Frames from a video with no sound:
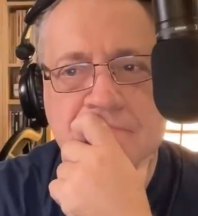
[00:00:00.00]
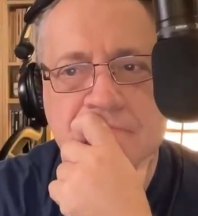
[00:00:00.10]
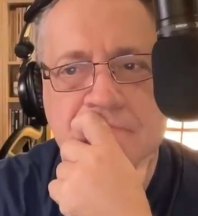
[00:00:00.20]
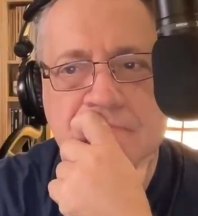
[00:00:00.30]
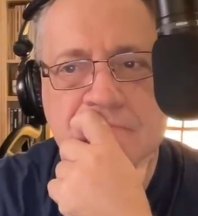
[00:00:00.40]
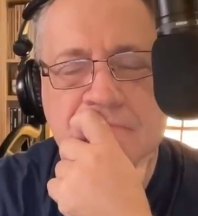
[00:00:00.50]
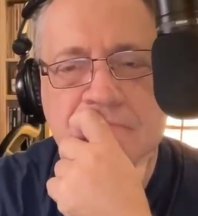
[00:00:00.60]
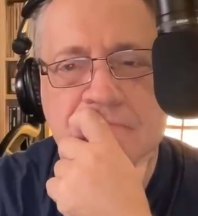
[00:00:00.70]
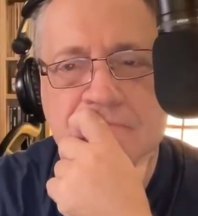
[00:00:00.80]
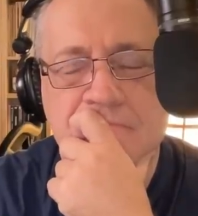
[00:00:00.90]

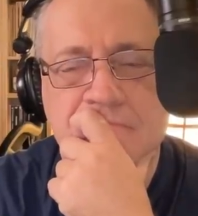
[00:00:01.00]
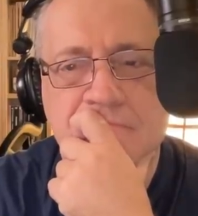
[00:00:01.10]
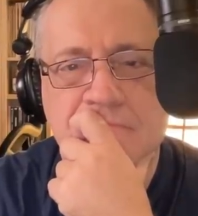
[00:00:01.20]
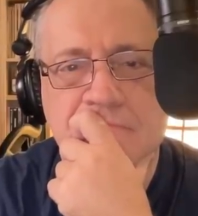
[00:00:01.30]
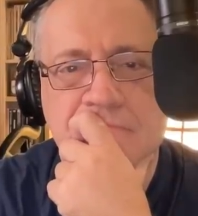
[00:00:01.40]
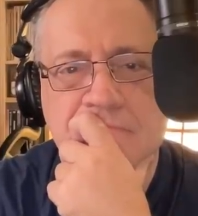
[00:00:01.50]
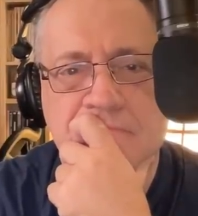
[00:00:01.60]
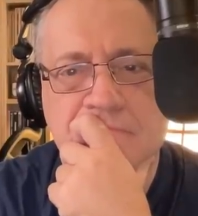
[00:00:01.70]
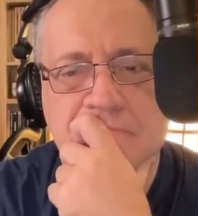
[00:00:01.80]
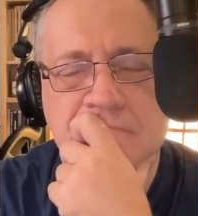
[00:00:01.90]

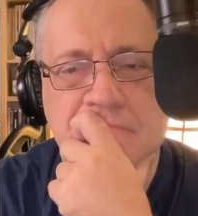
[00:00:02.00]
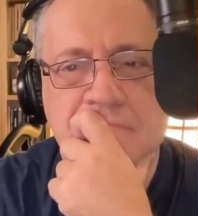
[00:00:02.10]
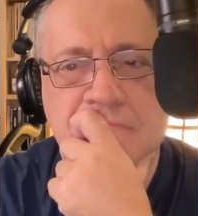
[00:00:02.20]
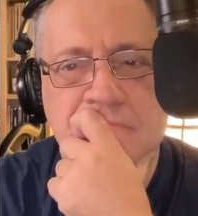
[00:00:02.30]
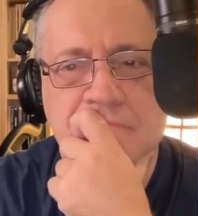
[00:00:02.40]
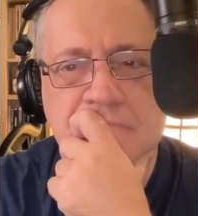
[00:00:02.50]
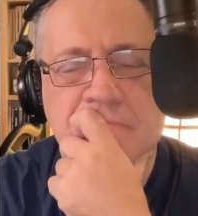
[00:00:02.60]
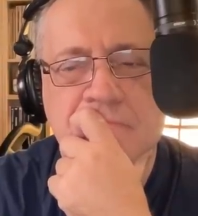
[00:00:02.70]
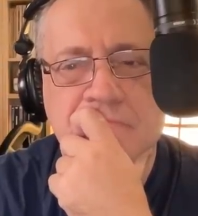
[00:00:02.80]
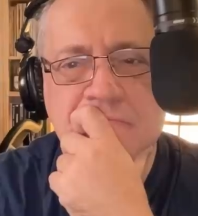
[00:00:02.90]

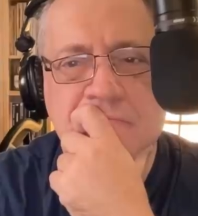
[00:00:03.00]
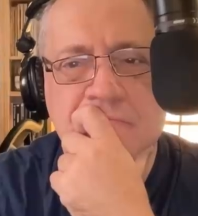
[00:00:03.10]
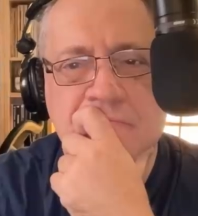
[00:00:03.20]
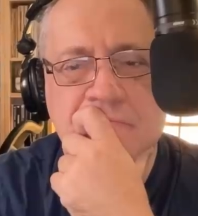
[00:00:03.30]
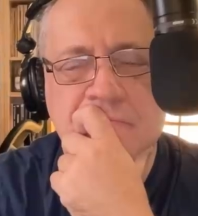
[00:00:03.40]
No words are spoken by the person on screen.